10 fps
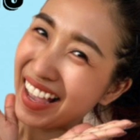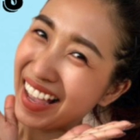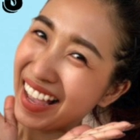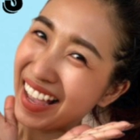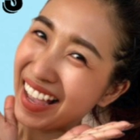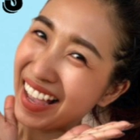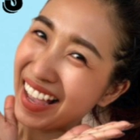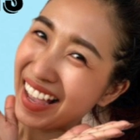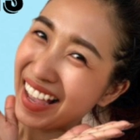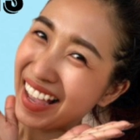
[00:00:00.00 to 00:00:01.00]

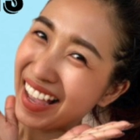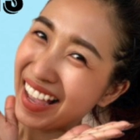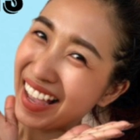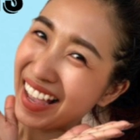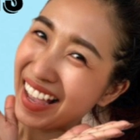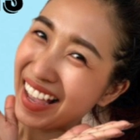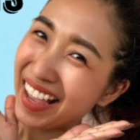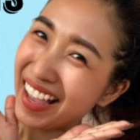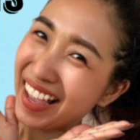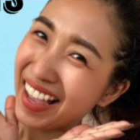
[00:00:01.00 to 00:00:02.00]

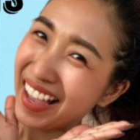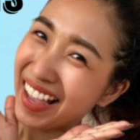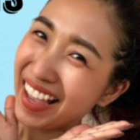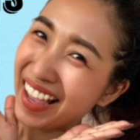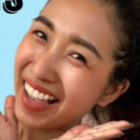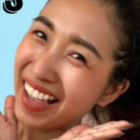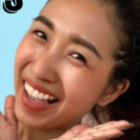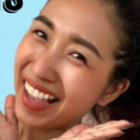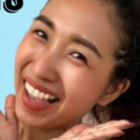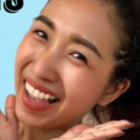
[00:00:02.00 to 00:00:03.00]

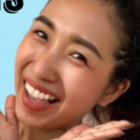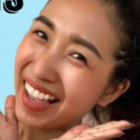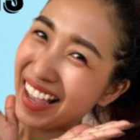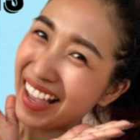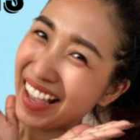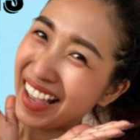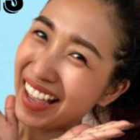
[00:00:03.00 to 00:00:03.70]
(no one is talking)